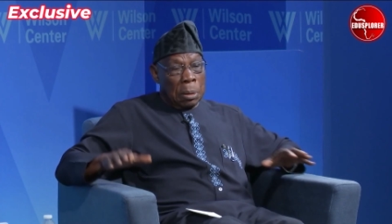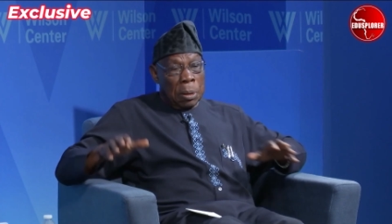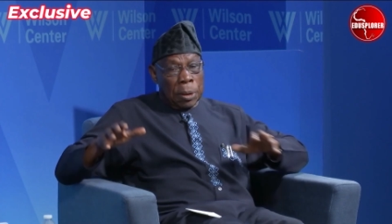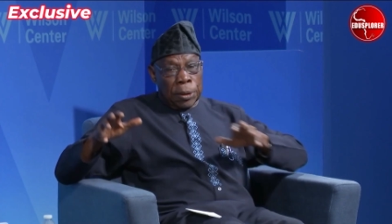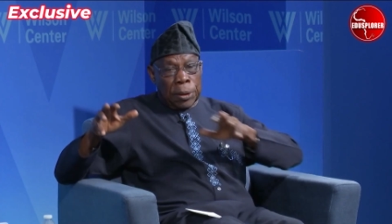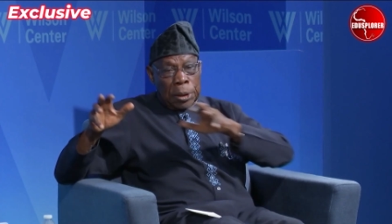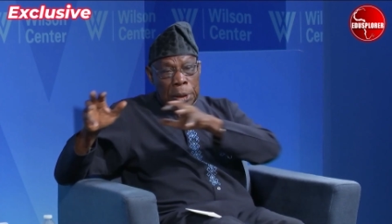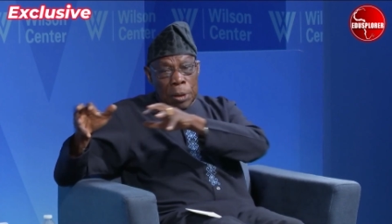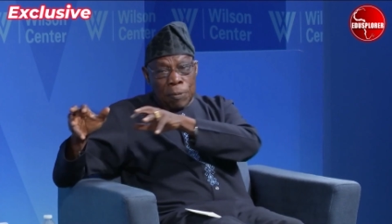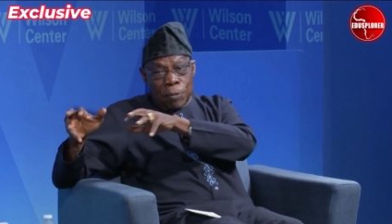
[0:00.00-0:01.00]
three
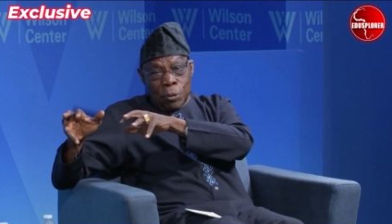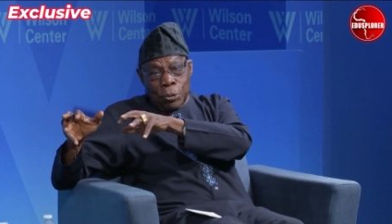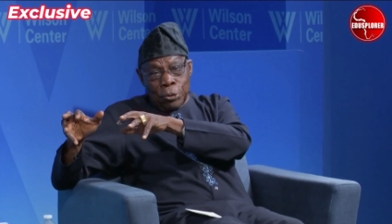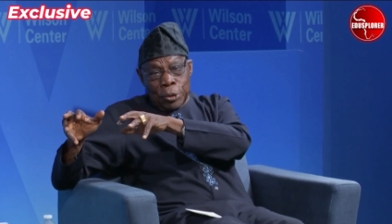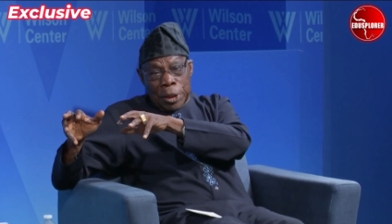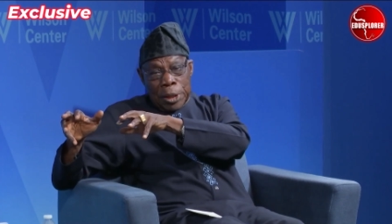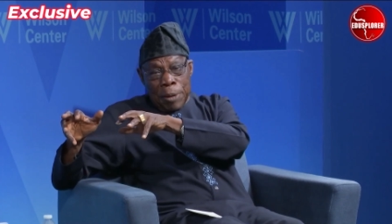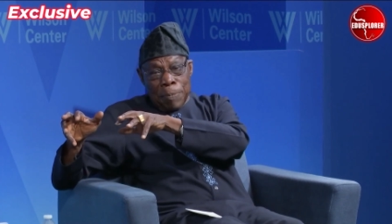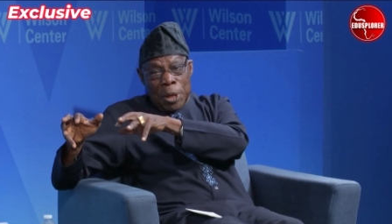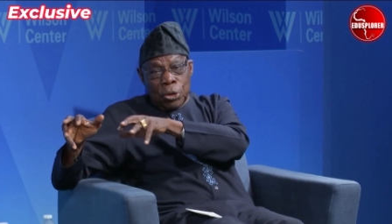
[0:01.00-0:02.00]
of us that I
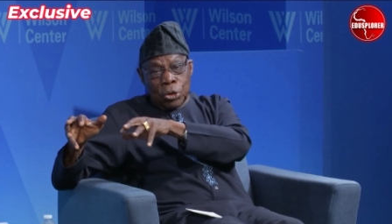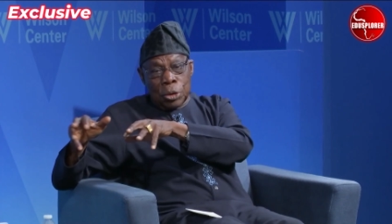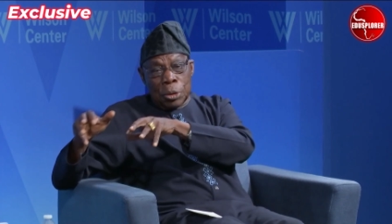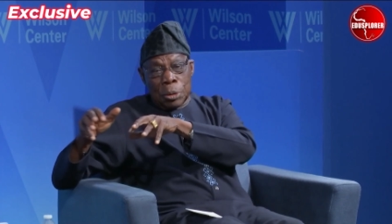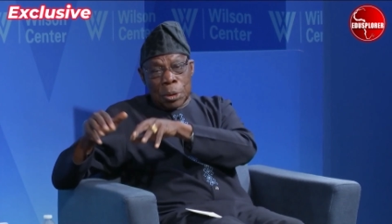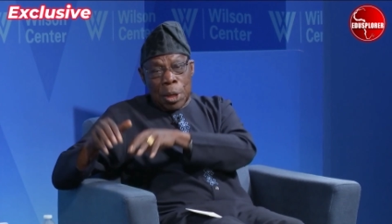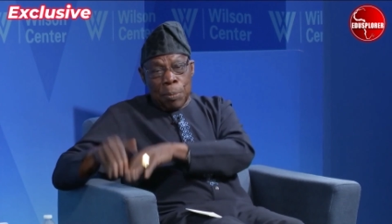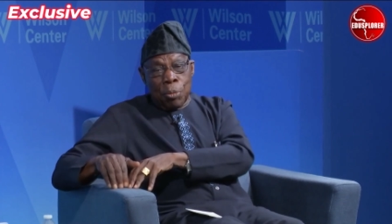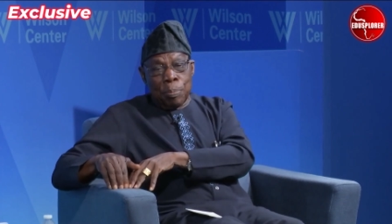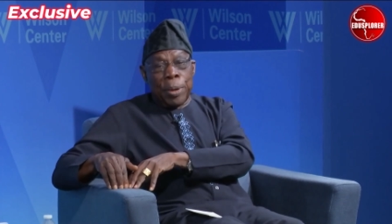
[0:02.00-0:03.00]
mentioned,
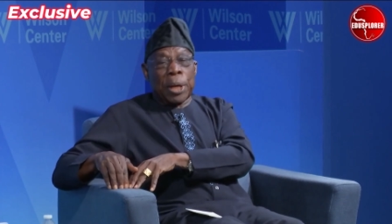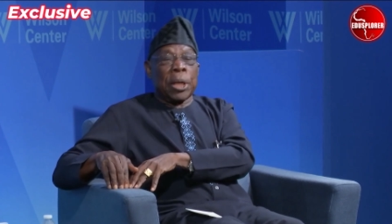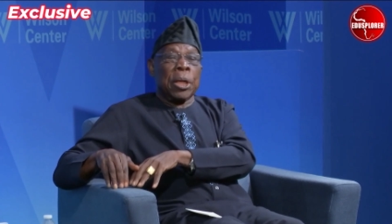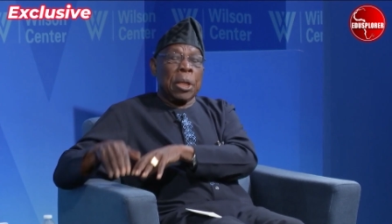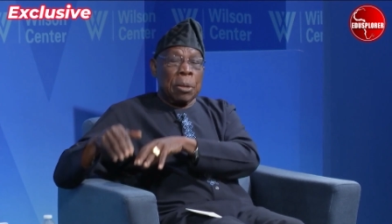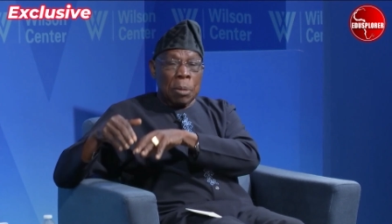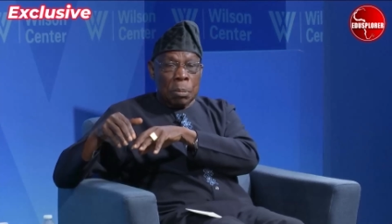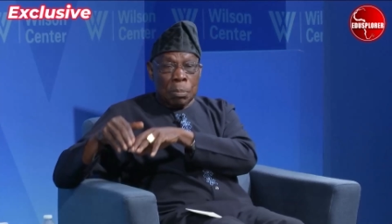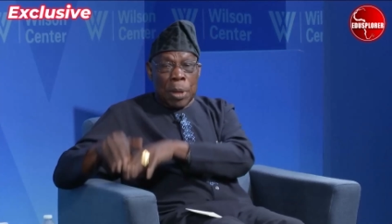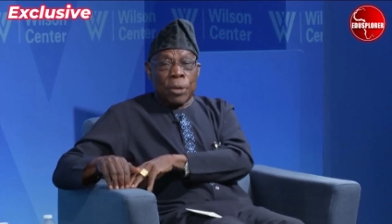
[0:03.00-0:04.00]
Thabo Mbeki,
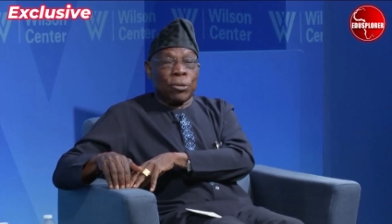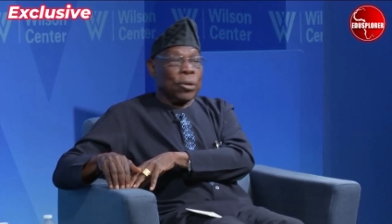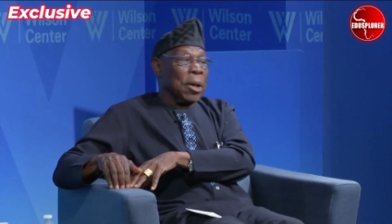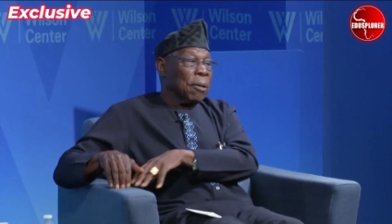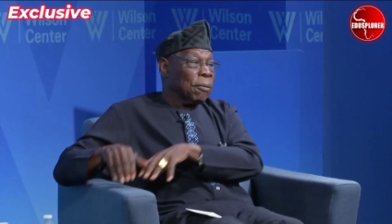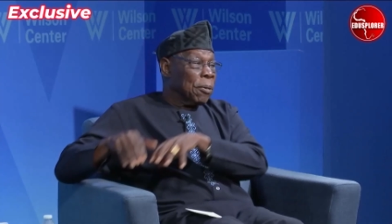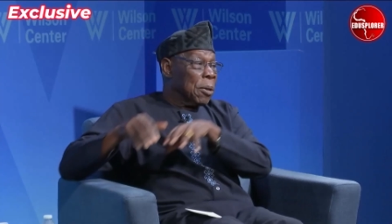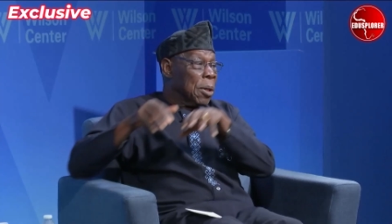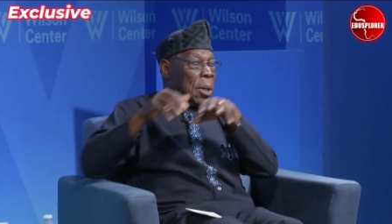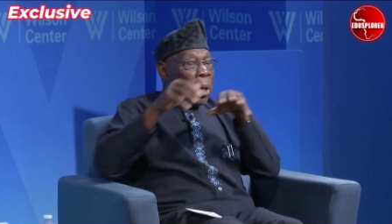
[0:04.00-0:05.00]
myself,
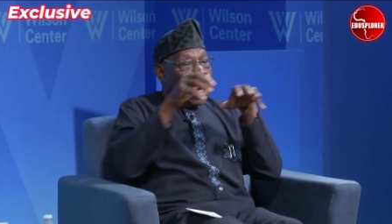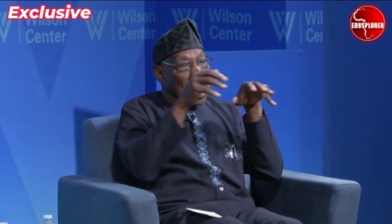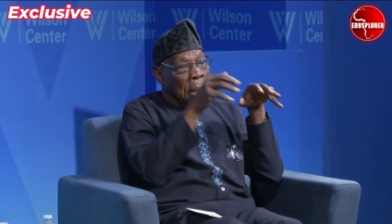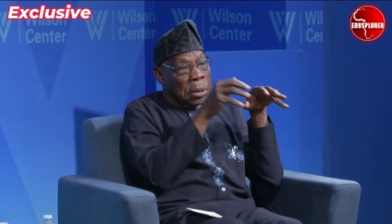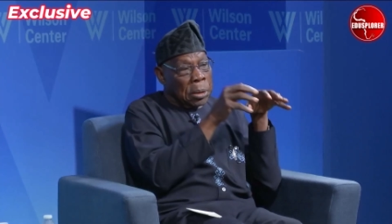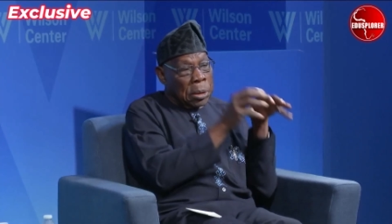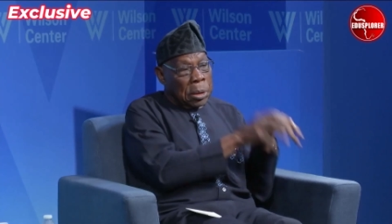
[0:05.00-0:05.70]
and